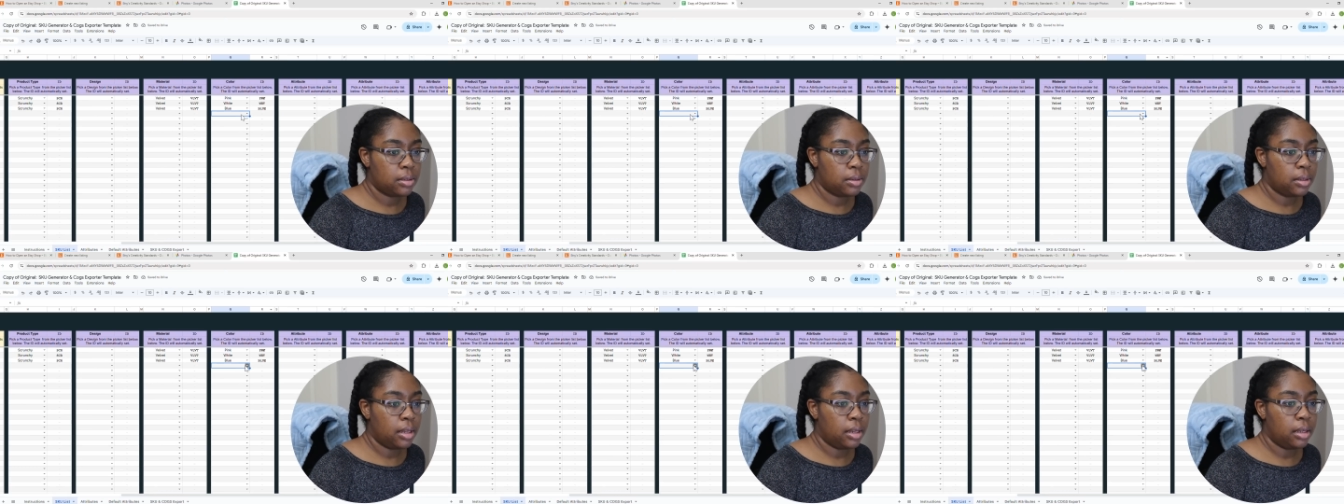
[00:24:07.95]

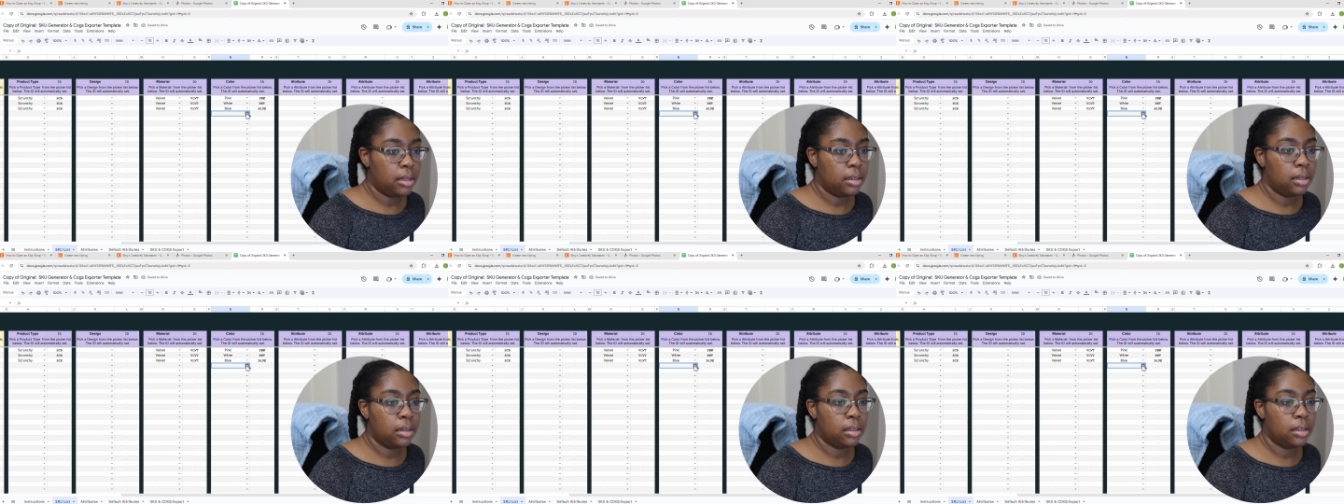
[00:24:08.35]
So
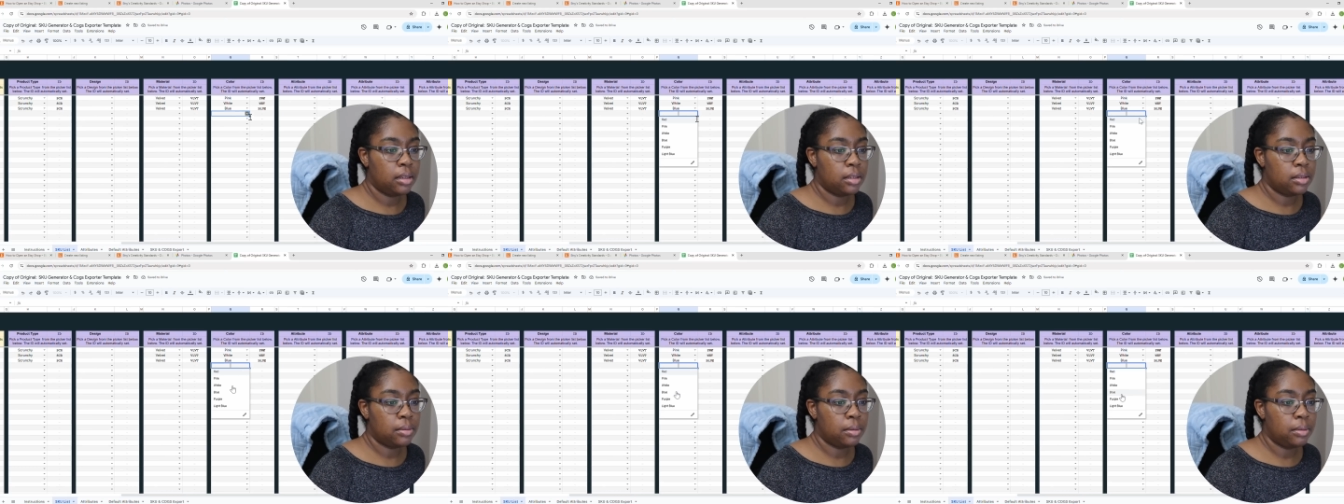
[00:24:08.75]
then
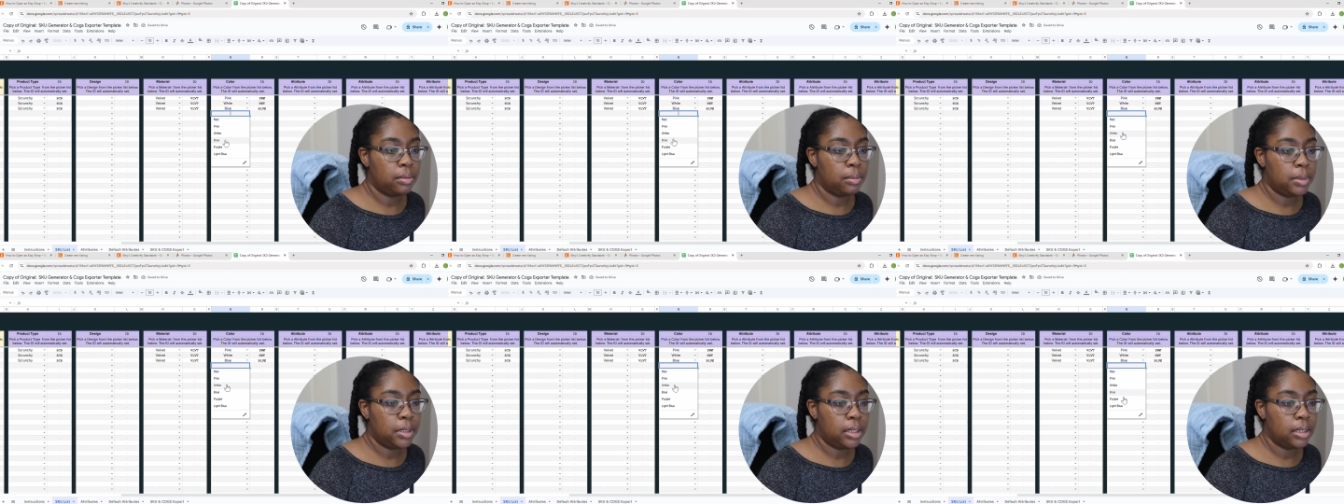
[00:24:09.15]
this one
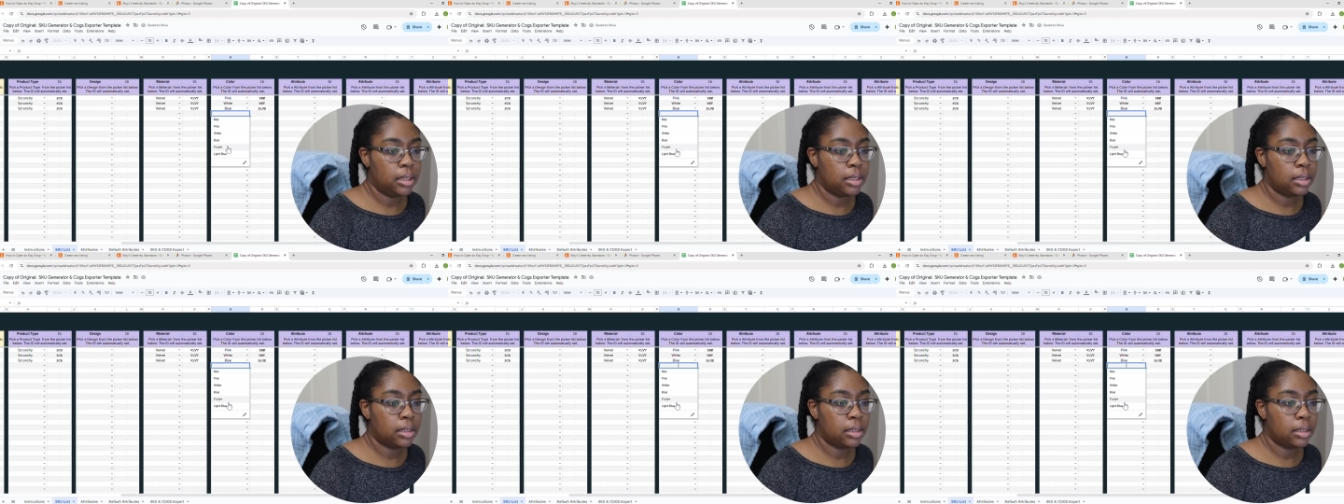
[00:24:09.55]
will
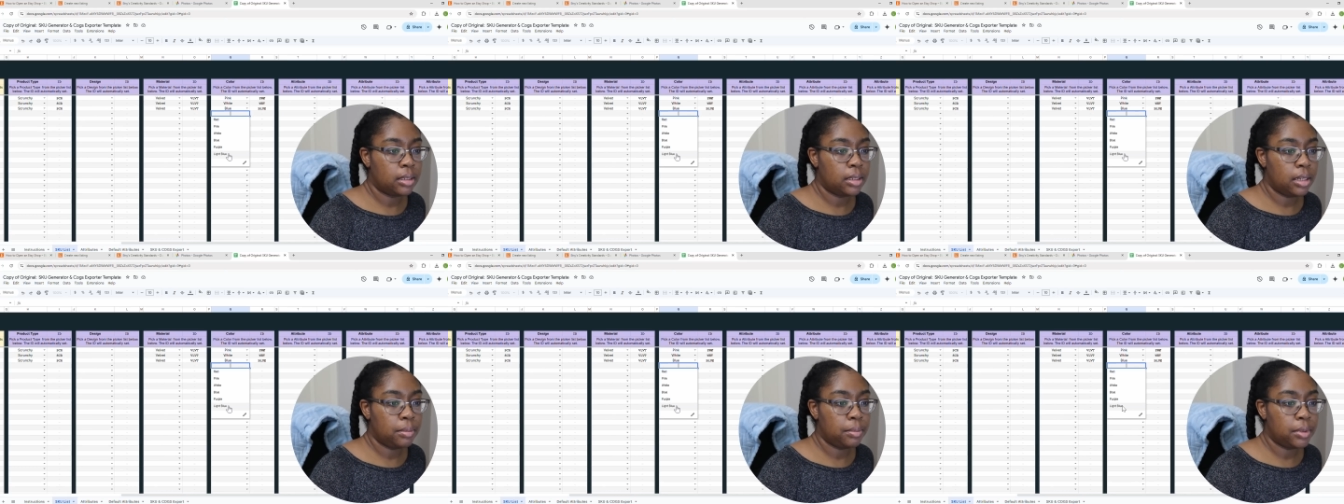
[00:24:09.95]
be
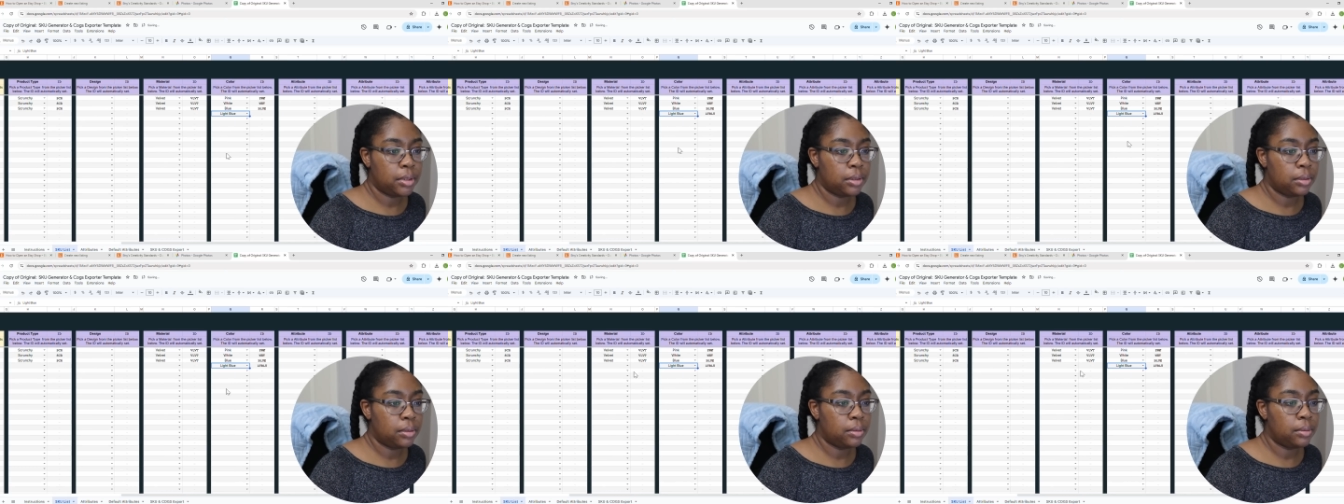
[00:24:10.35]
light
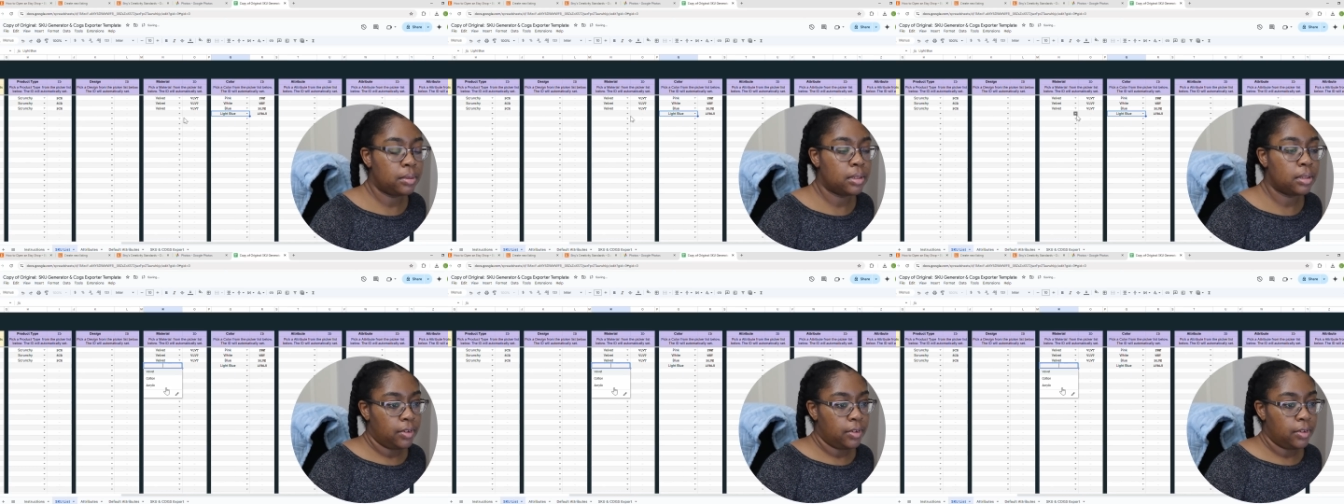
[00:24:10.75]
blue,